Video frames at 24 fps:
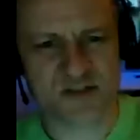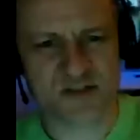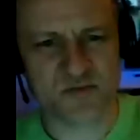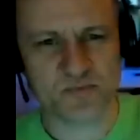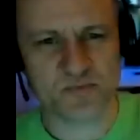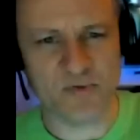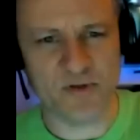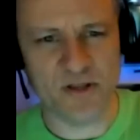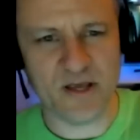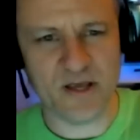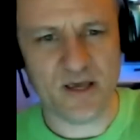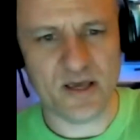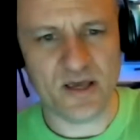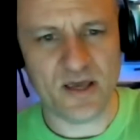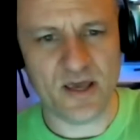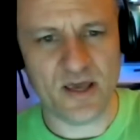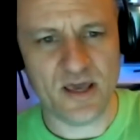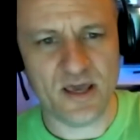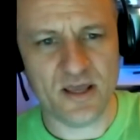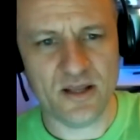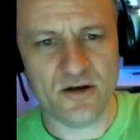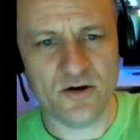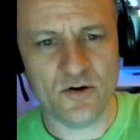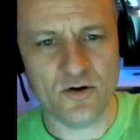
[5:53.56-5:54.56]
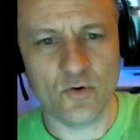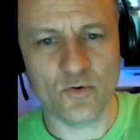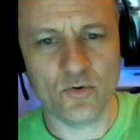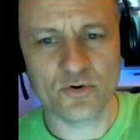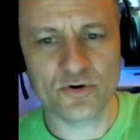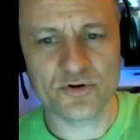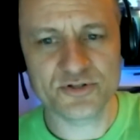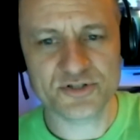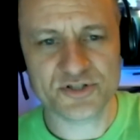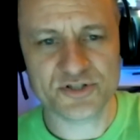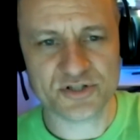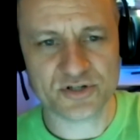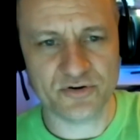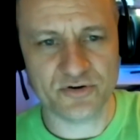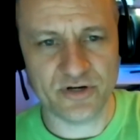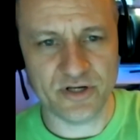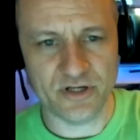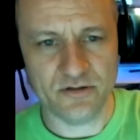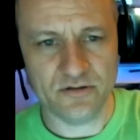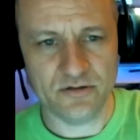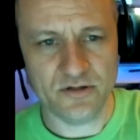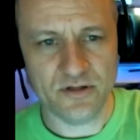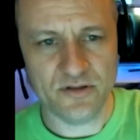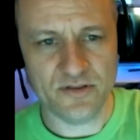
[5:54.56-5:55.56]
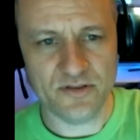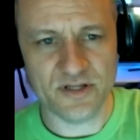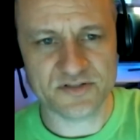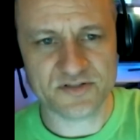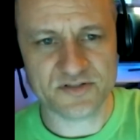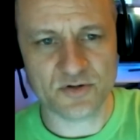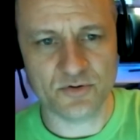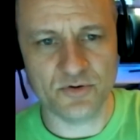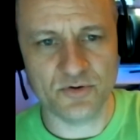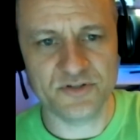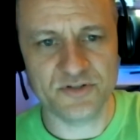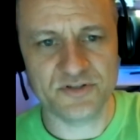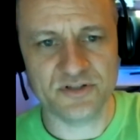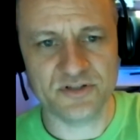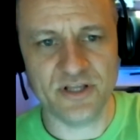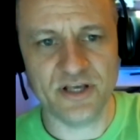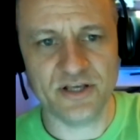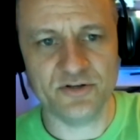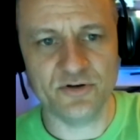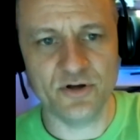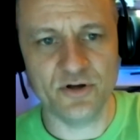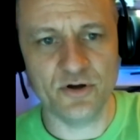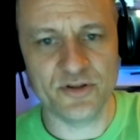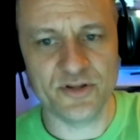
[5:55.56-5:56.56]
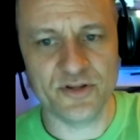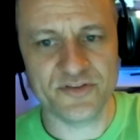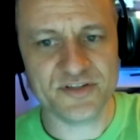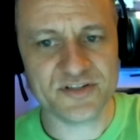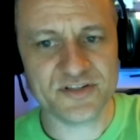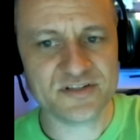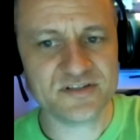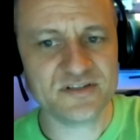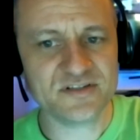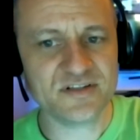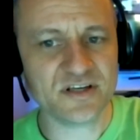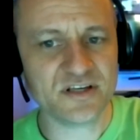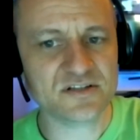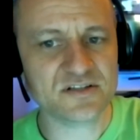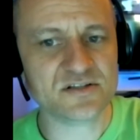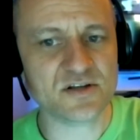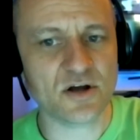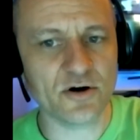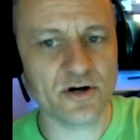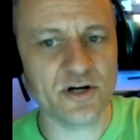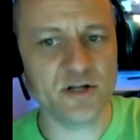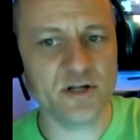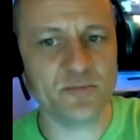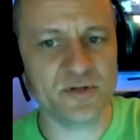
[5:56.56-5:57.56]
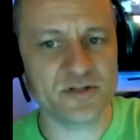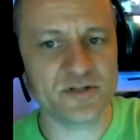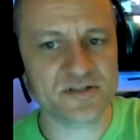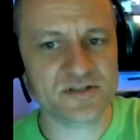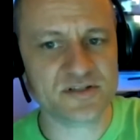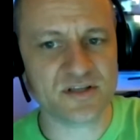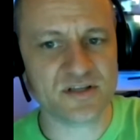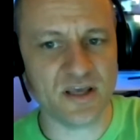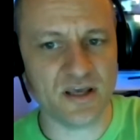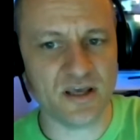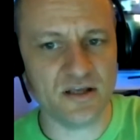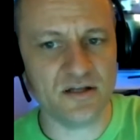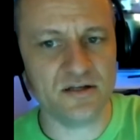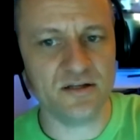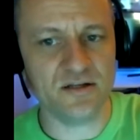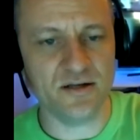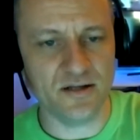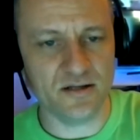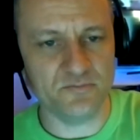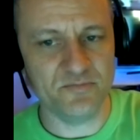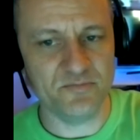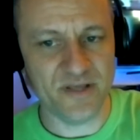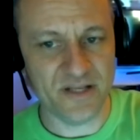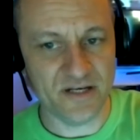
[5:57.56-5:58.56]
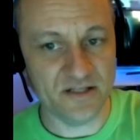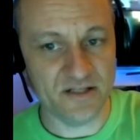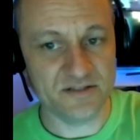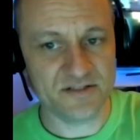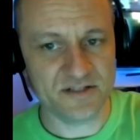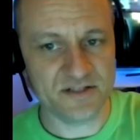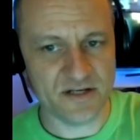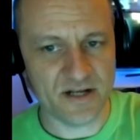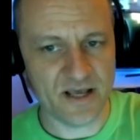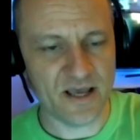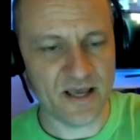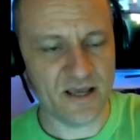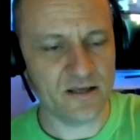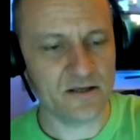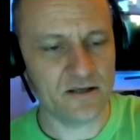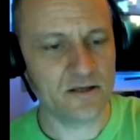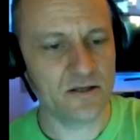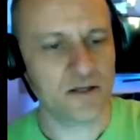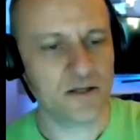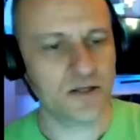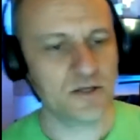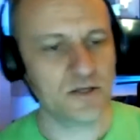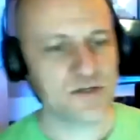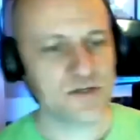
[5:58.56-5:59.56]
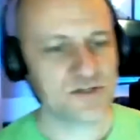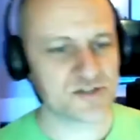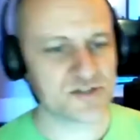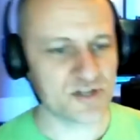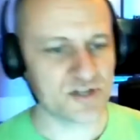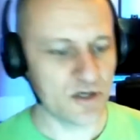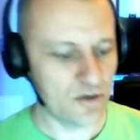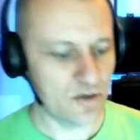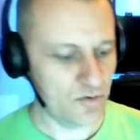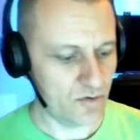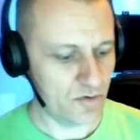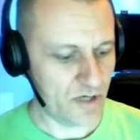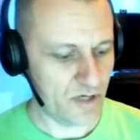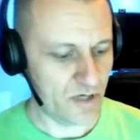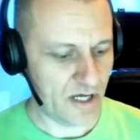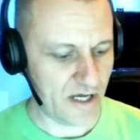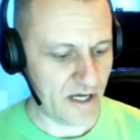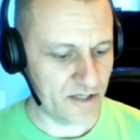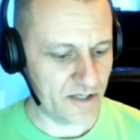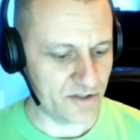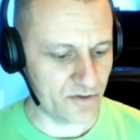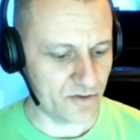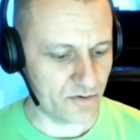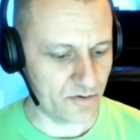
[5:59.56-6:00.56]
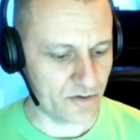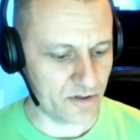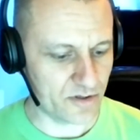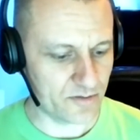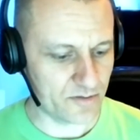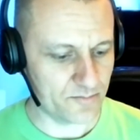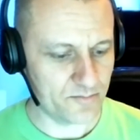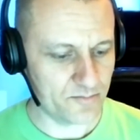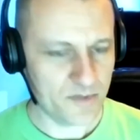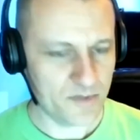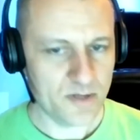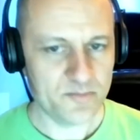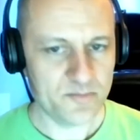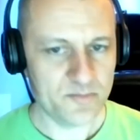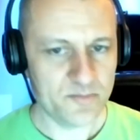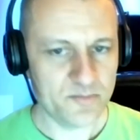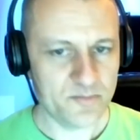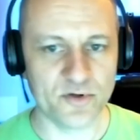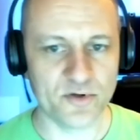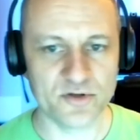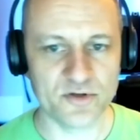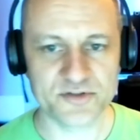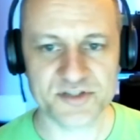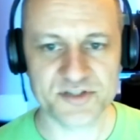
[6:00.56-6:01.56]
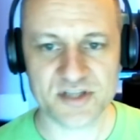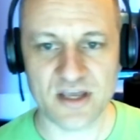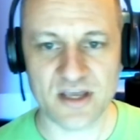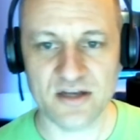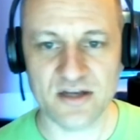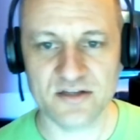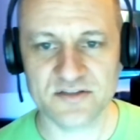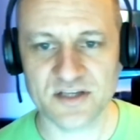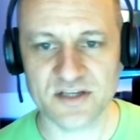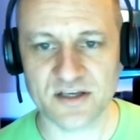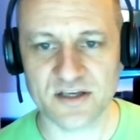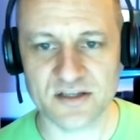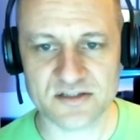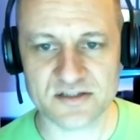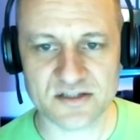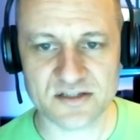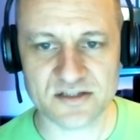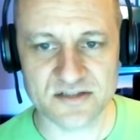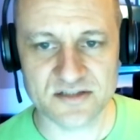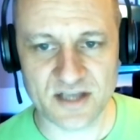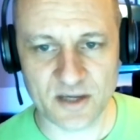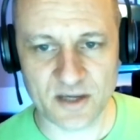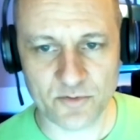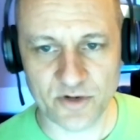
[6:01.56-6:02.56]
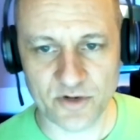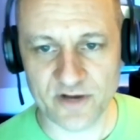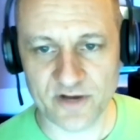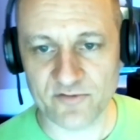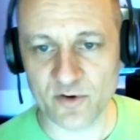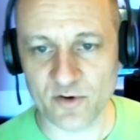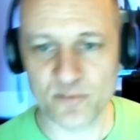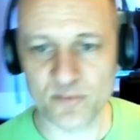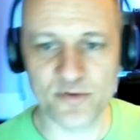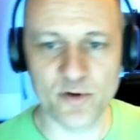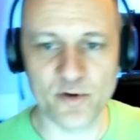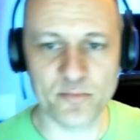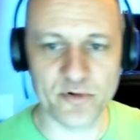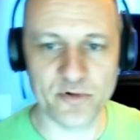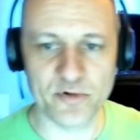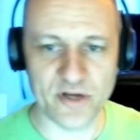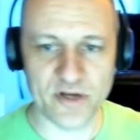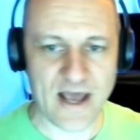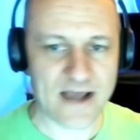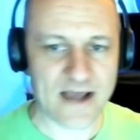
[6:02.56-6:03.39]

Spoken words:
display an orange screen that's going to let you know that this ticket's already been scanned and admitted today. So your people scanning tickets can take whatever appropriate